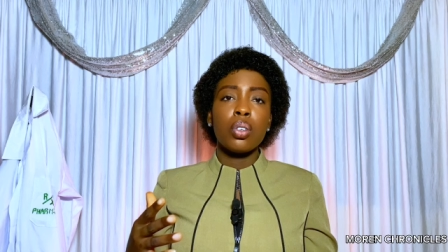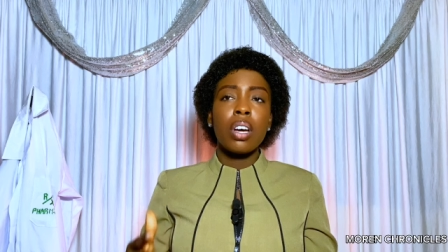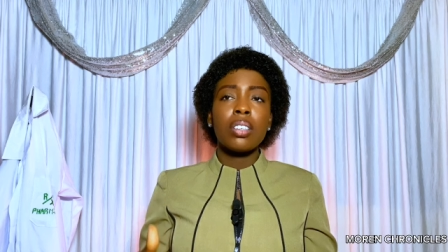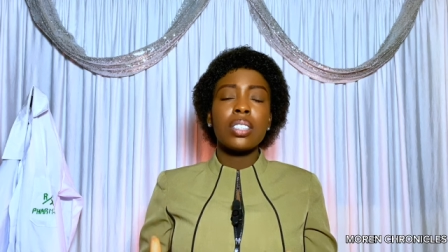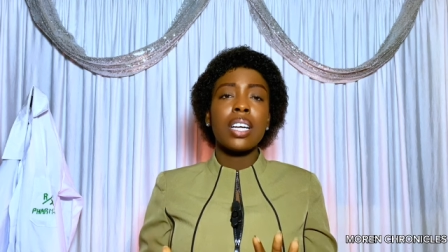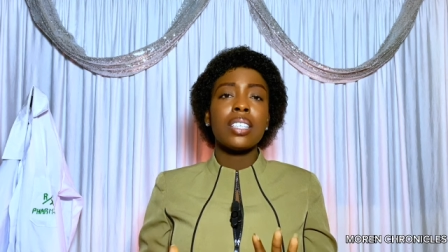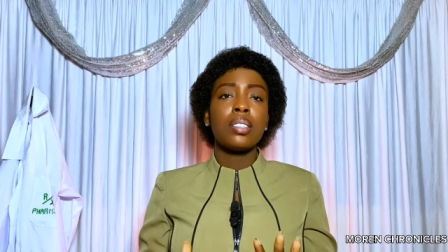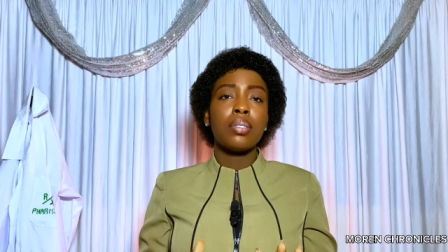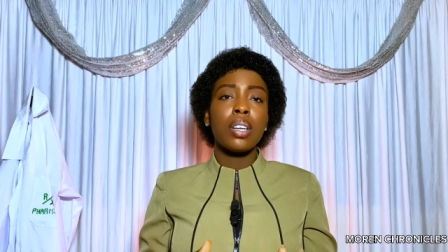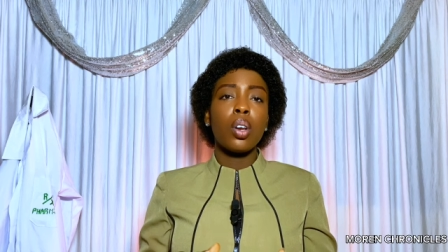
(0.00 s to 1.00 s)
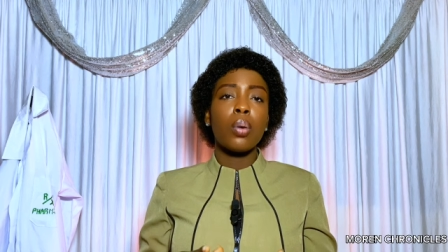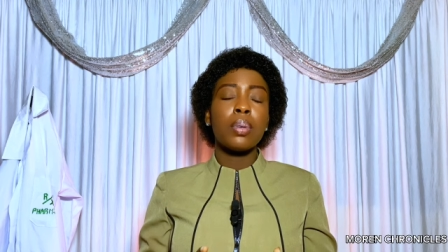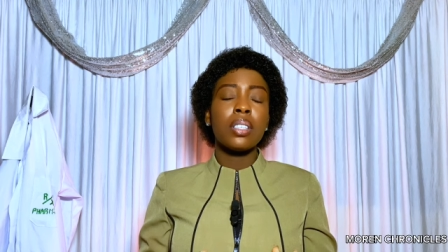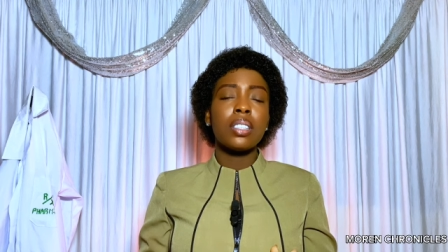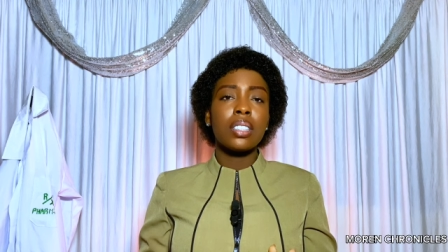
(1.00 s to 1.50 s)
You now start
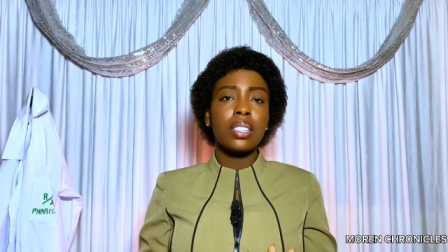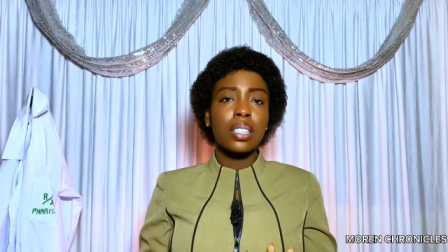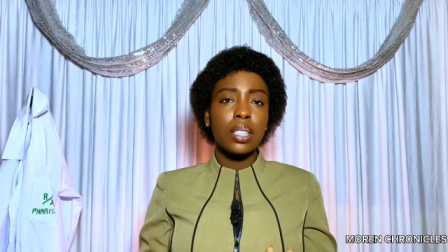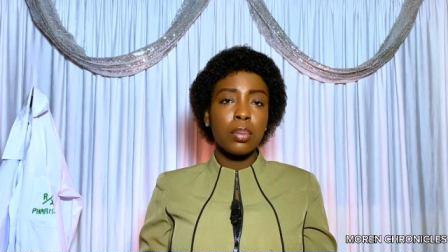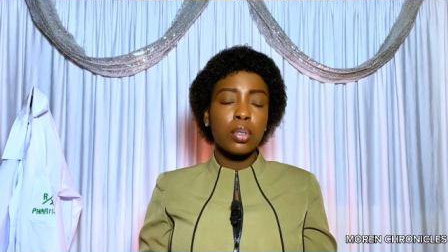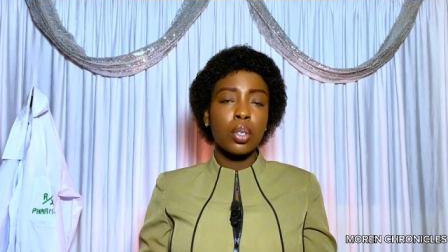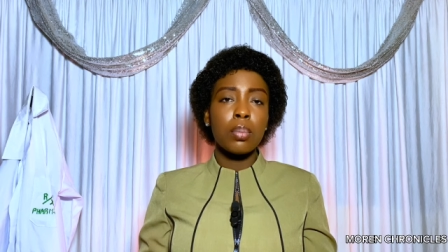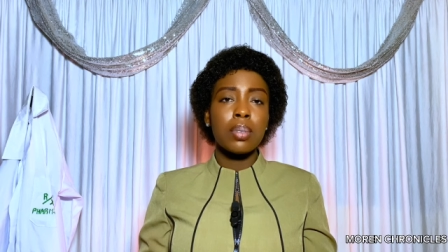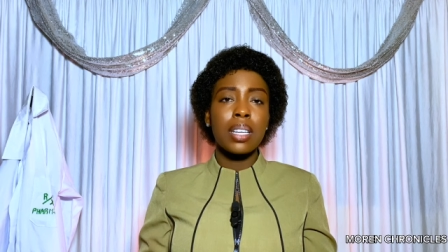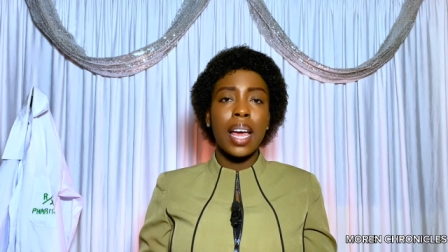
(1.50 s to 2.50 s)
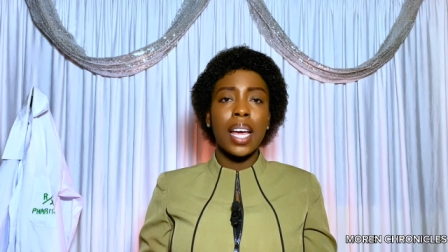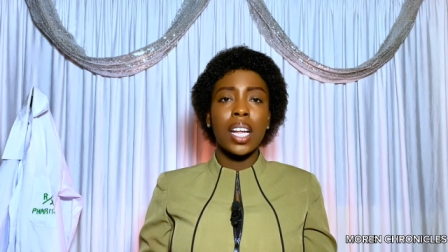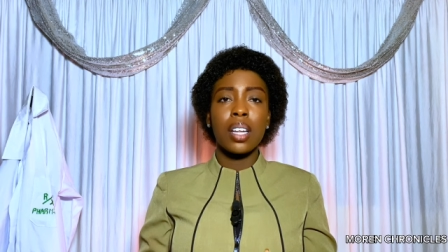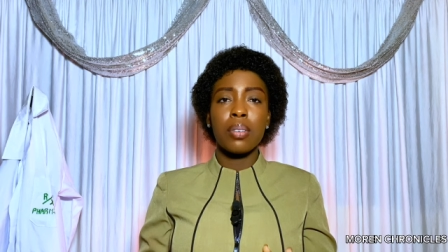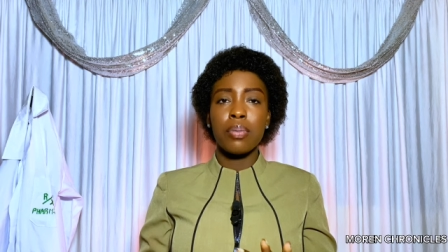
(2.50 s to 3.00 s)
developing symptoms
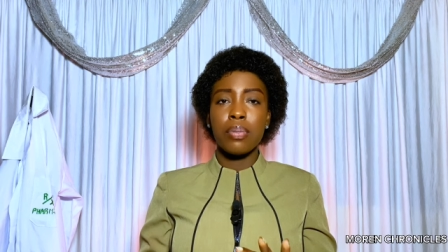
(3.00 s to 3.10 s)
like